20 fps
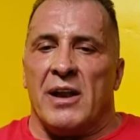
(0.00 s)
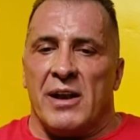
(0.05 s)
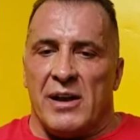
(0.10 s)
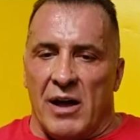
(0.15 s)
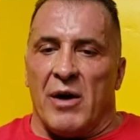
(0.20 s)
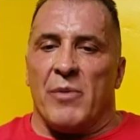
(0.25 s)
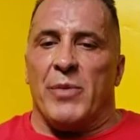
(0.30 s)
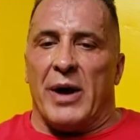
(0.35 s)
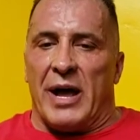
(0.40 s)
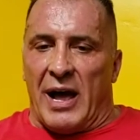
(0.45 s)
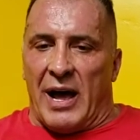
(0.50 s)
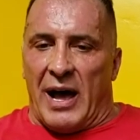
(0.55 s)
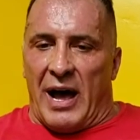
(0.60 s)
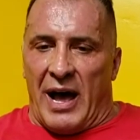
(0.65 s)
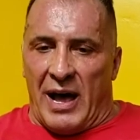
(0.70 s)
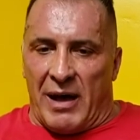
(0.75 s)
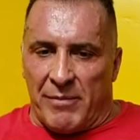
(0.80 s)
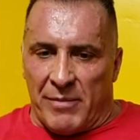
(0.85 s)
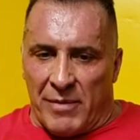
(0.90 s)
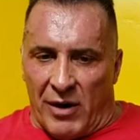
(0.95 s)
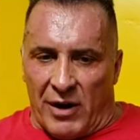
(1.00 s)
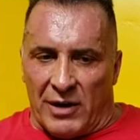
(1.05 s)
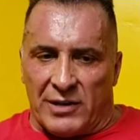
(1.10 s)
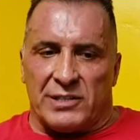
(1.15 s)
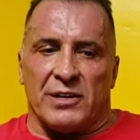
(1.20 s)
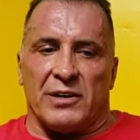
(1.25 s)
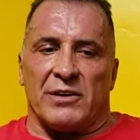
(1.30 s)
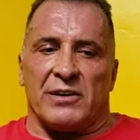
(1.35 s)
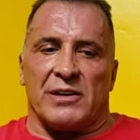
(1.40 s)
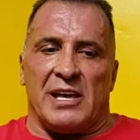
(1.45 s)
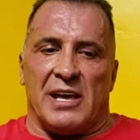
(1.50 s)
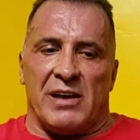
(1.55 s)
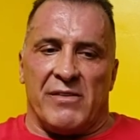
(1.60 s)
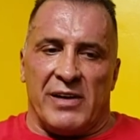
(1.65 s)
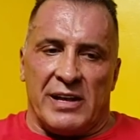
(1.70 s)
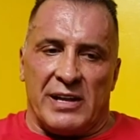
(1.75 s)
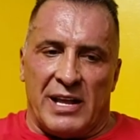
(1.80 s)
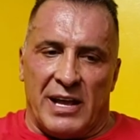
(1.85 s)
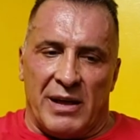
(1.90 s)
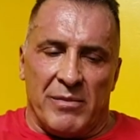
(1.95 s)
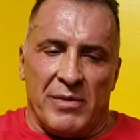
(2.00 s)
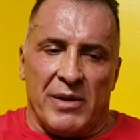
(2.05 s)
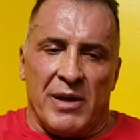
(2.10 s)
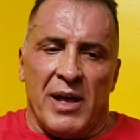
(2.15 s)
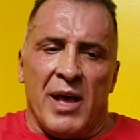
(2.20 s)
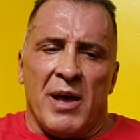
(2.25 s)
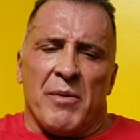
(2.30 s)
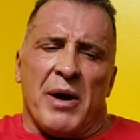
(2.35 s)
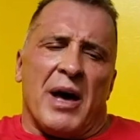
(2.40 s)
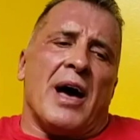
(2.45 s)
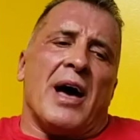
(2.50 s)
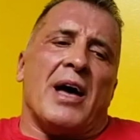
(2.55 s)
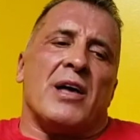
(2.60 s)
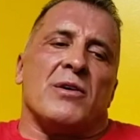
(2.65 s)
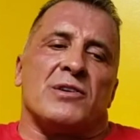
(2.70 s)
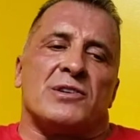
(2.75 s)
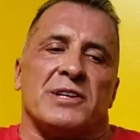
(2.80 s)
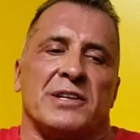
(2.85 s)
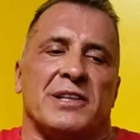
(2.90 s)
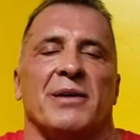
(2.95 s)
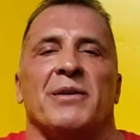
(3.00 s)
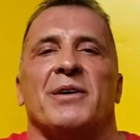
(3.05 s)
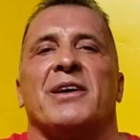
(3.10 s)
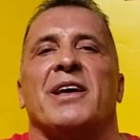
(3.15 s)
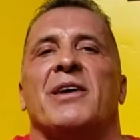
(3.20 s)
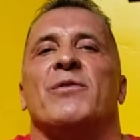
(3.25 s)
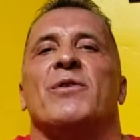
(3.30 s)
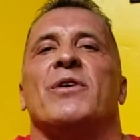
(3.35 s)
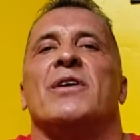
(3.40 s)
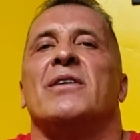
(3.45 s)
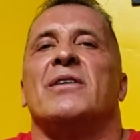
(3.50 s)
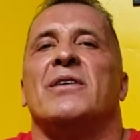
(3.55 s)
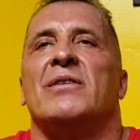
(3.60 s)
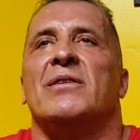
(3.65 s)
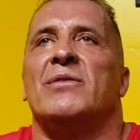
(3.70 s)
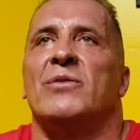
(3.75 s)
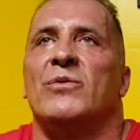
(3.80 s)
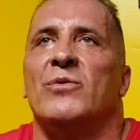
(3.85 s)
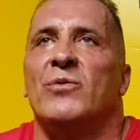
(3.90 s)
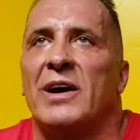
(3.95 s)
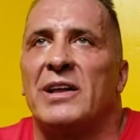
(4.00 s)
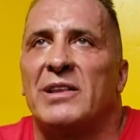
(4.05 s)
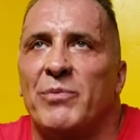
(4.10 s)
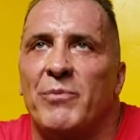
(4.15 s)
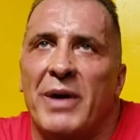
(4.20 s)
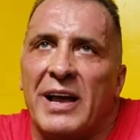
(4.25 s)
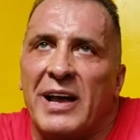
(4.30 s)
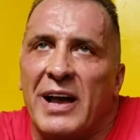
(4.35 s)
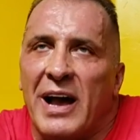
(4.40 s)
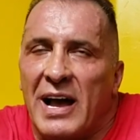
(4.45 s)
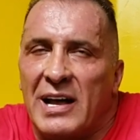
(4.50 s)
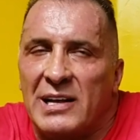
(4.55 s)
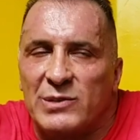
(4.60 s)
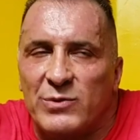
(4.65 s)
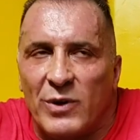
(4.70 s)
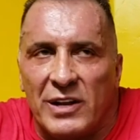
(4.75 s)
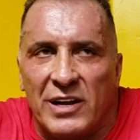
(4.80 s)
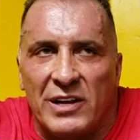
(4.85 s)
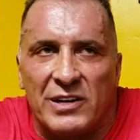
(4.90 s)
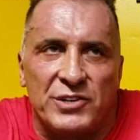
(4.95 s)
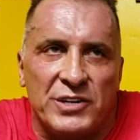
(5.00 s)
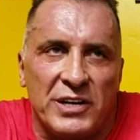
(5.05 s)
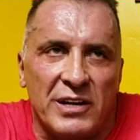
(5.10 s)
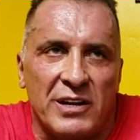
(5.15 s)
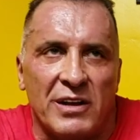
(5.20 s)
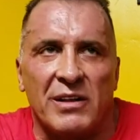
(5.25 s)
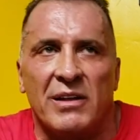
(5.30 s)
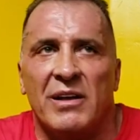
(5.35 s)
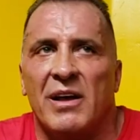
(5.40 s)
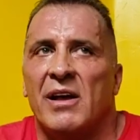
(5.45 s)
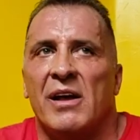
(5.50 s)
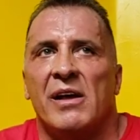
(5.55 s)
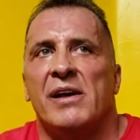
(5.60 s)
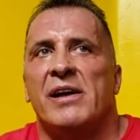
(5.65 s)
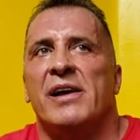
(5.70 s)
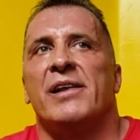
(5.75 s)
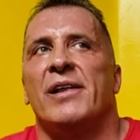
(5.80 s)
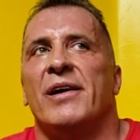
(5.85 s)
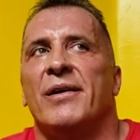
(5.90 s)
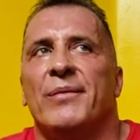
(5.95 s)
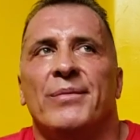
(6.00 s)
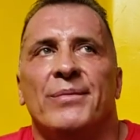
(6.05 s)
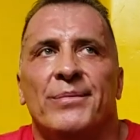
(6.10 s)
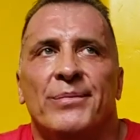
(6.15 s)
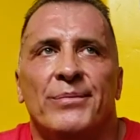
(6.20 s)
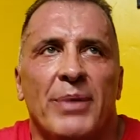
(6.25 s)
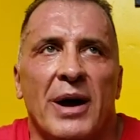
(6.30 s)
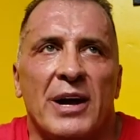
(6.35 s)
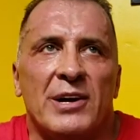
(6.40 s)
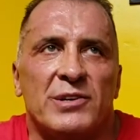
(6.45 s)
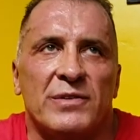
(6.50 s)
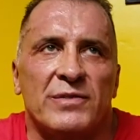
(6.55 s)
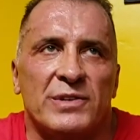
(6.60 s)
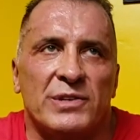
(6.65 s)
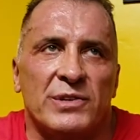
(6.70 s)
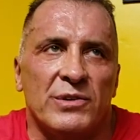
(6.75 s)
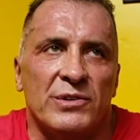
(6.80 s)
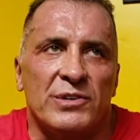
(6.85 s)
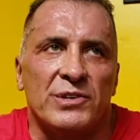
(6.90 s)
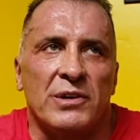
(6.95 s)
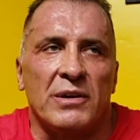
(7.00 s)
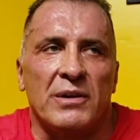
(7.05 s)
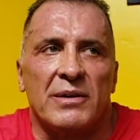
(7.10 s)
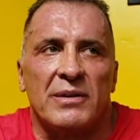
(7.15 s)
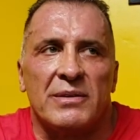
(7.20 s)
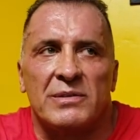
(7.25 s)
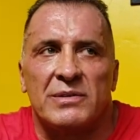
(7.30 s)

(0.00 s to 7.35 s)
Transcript: No, but I'm also giving them. I usually tell them, okay, uh, what my guys want to cheat on. You know, bunch of sushi.